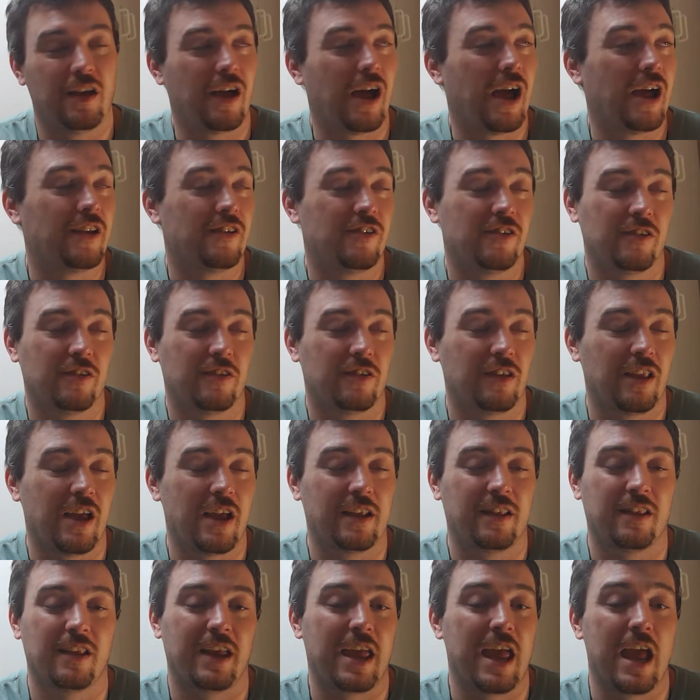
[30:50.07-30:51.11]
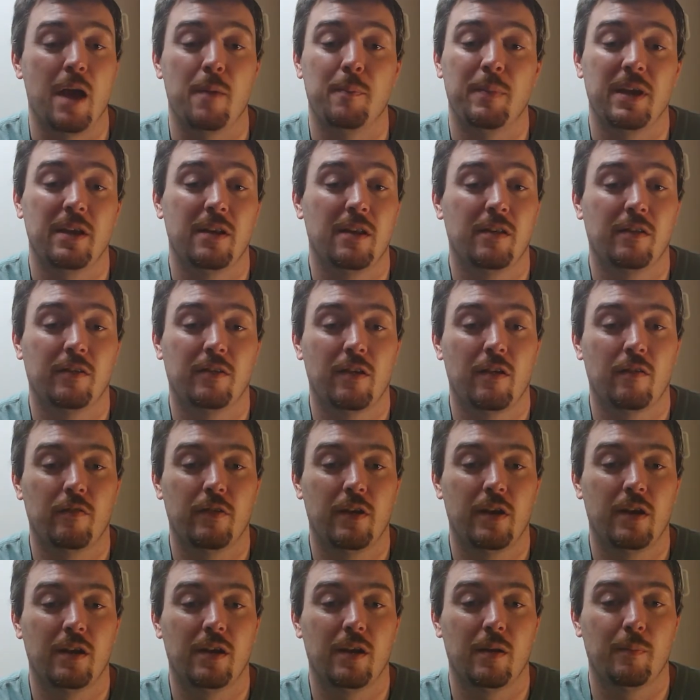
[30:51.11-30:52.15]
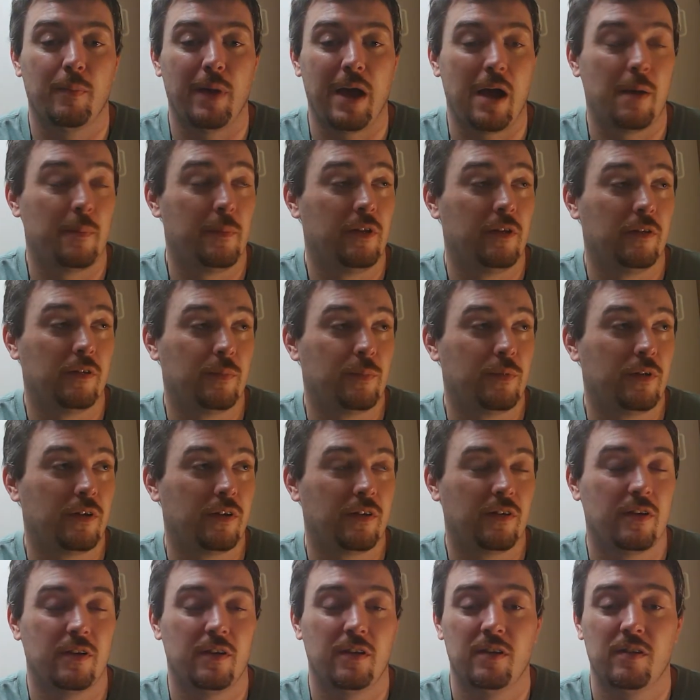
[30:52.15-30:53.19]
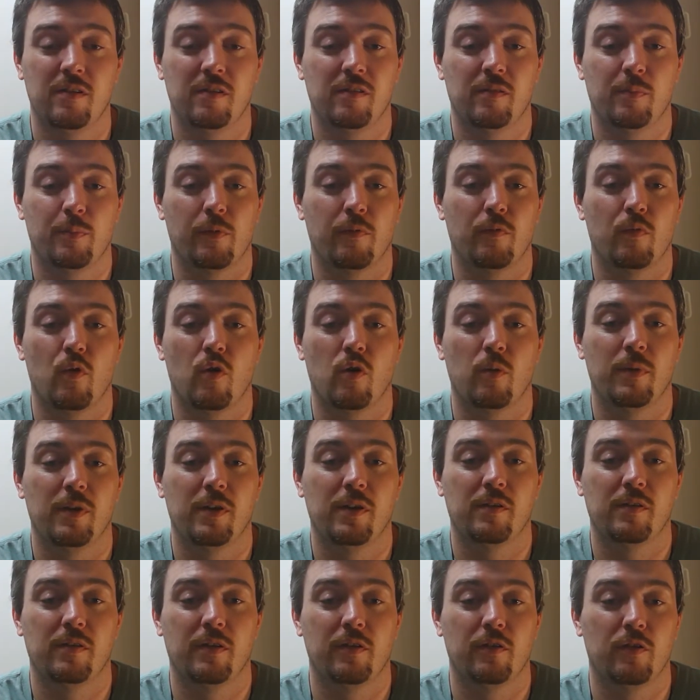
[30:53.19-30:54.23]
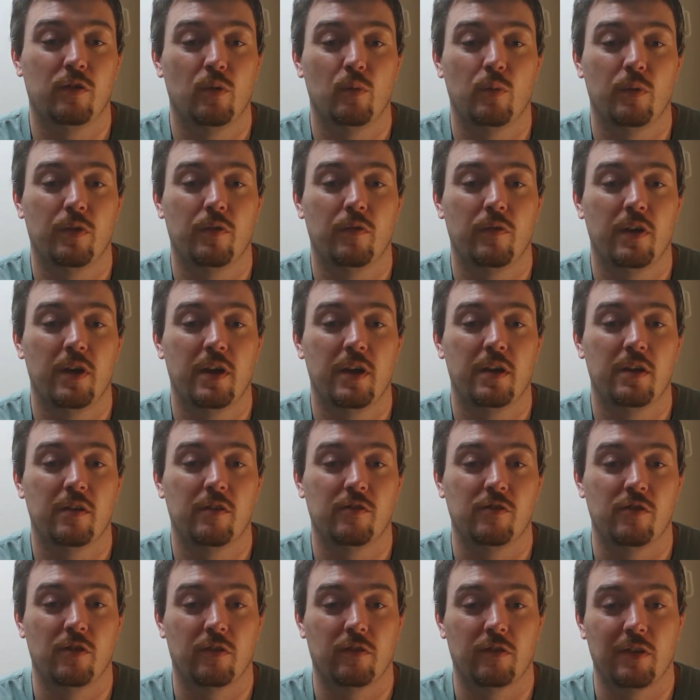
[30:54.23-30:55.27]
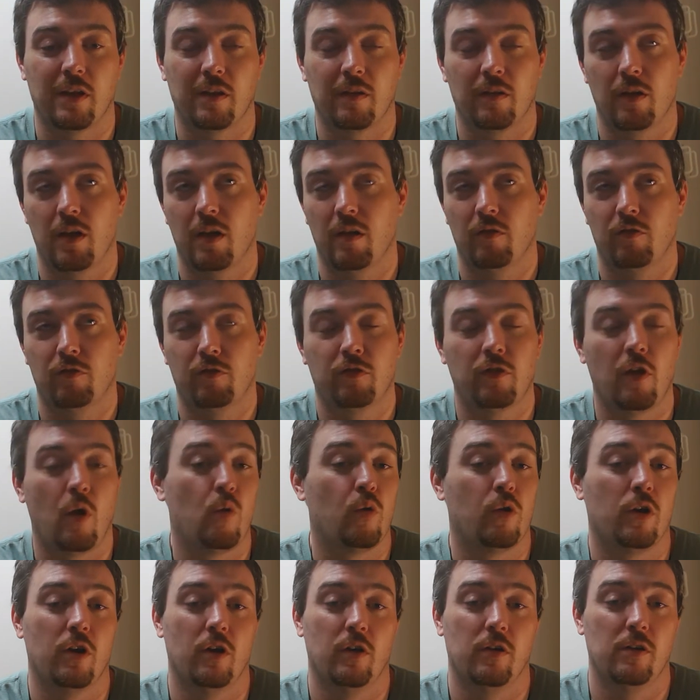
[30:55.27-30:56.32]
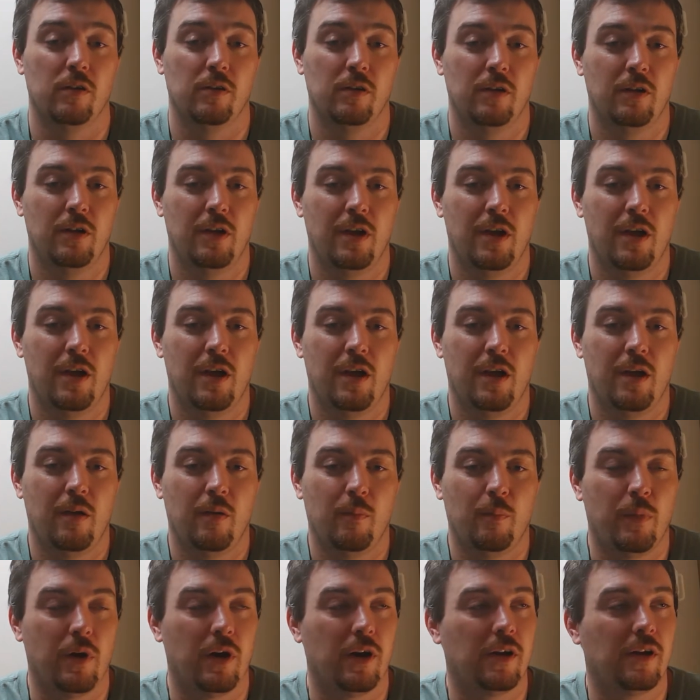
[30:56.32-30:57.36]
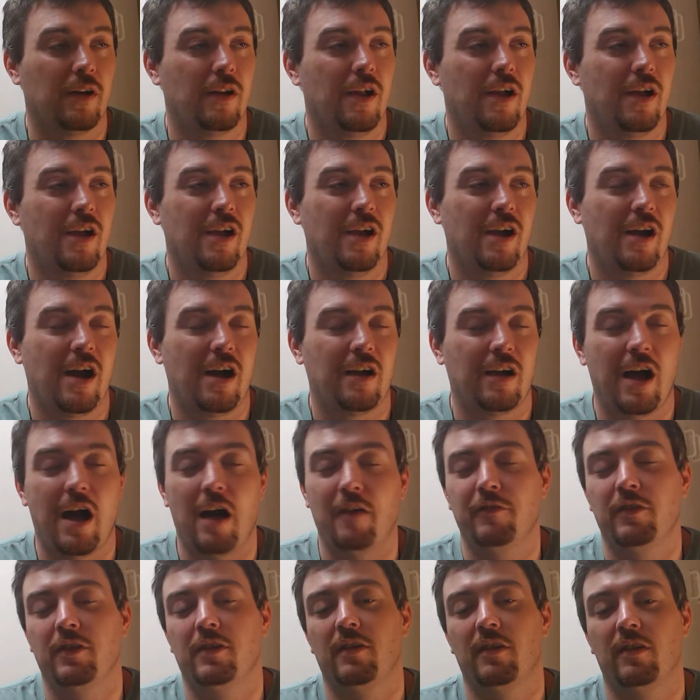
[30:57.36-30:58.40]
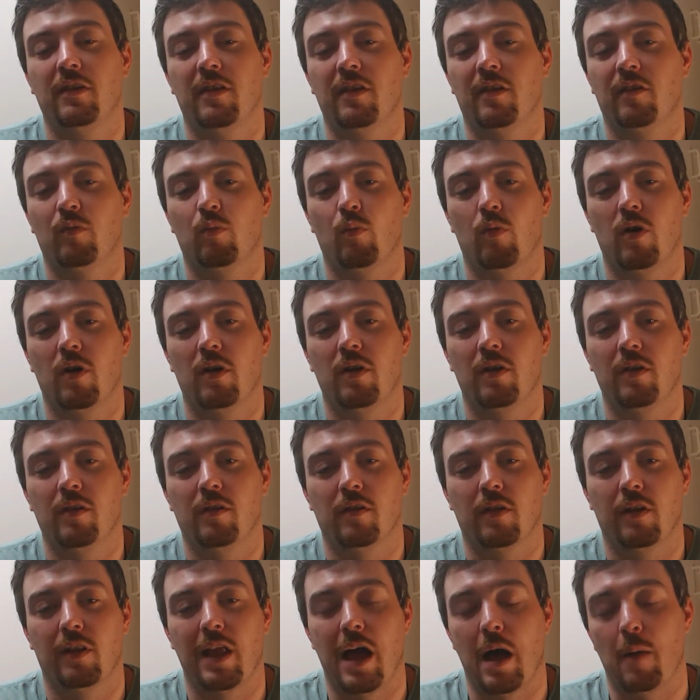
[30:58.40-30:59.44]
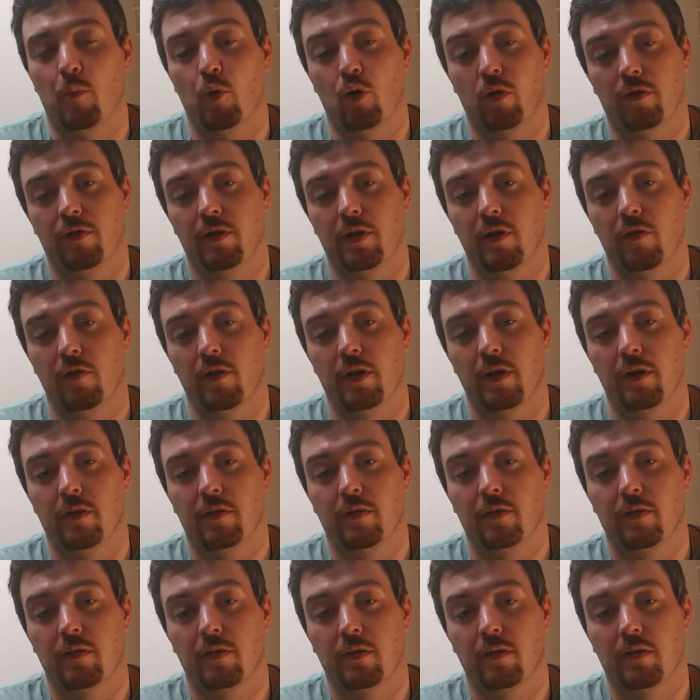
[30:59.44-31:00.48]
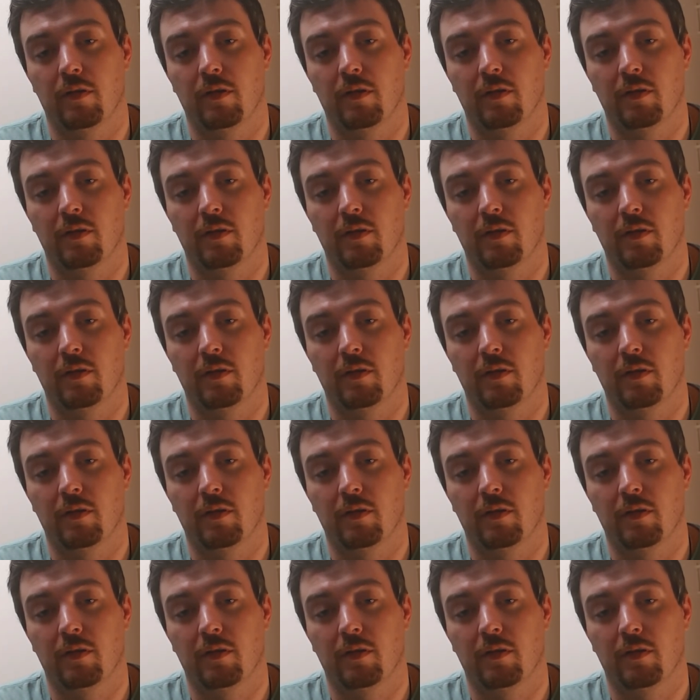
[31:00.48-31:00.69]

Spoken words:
I just like the campiness of it, and Pamela Springsteen's performance in 2 and 3 is just so good. But obviously this one is a lot more serious